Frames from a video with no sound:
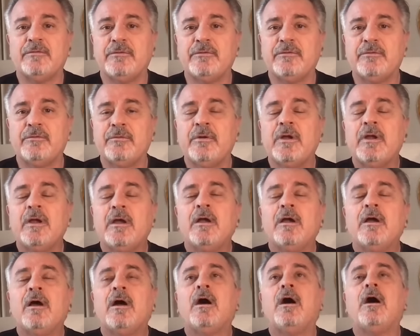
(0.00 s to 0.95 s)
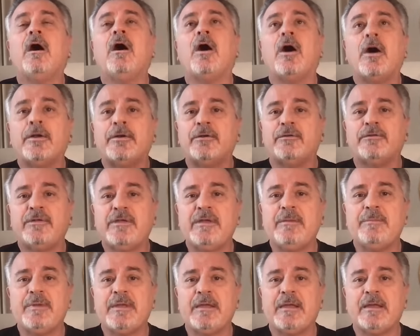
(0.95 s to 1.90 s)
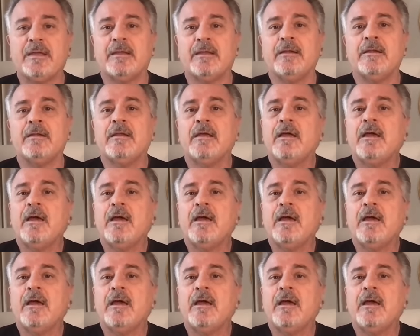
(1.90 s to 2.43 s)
to honor T B N,